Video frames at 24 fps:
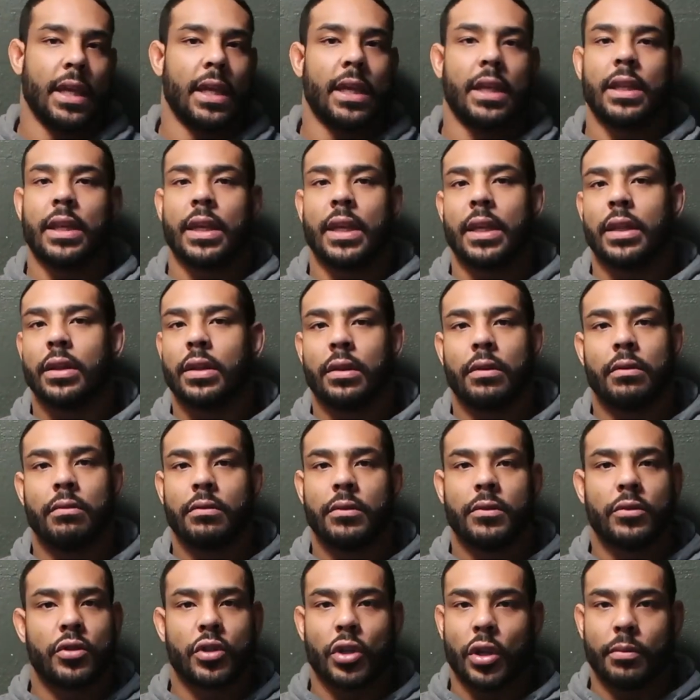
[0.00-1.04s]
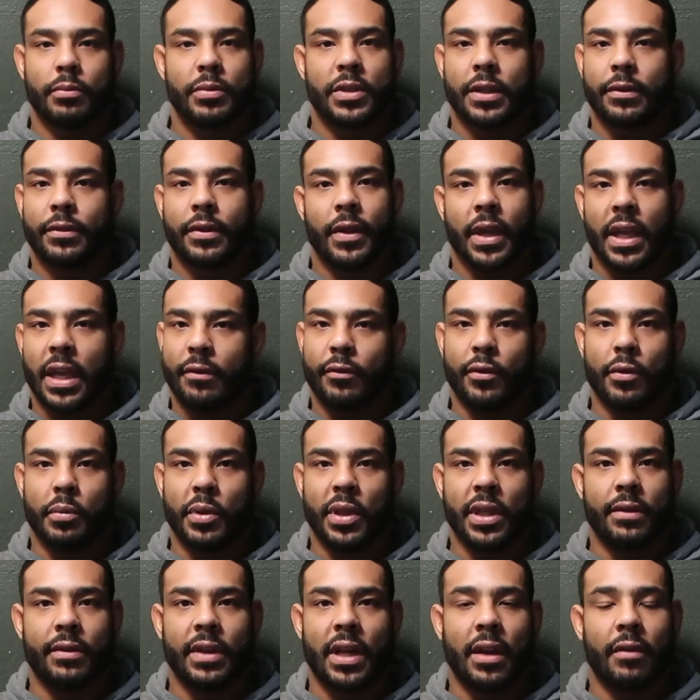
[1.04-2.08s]
in, in terms of like if you
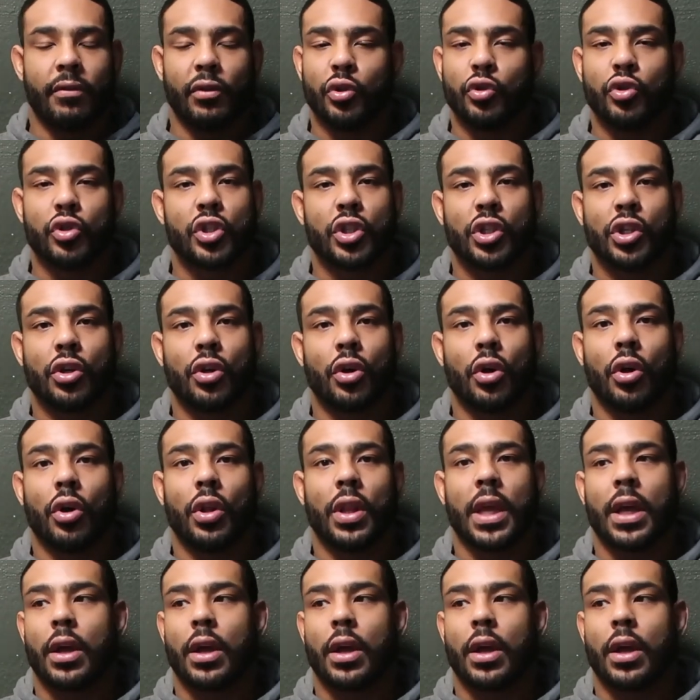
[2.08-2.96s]
believe in evolution at all,